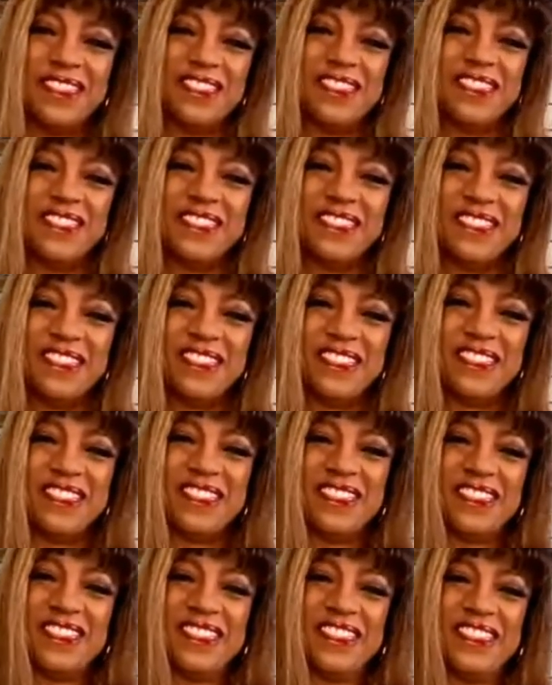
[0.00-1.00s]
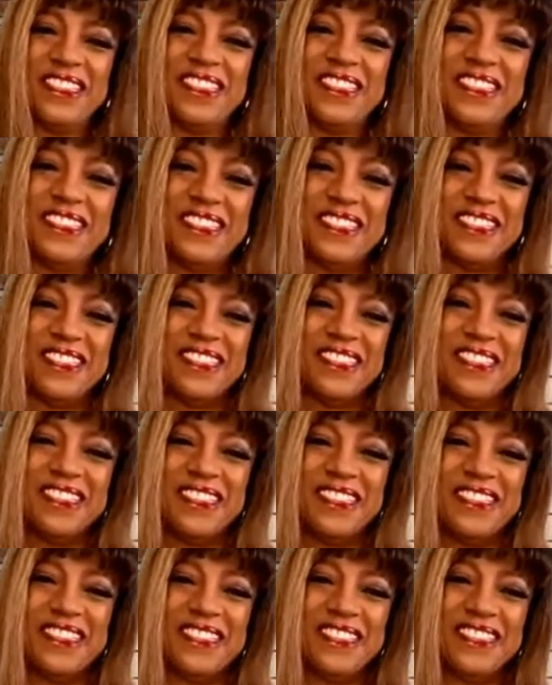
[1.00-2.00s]

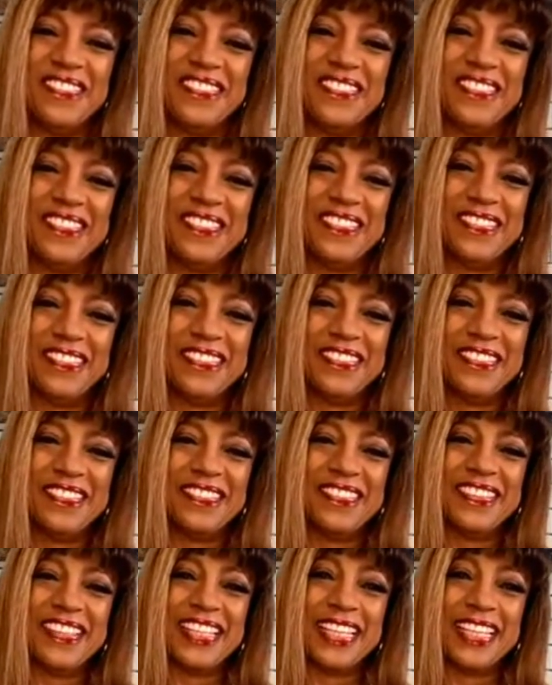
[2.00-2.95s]
(silent)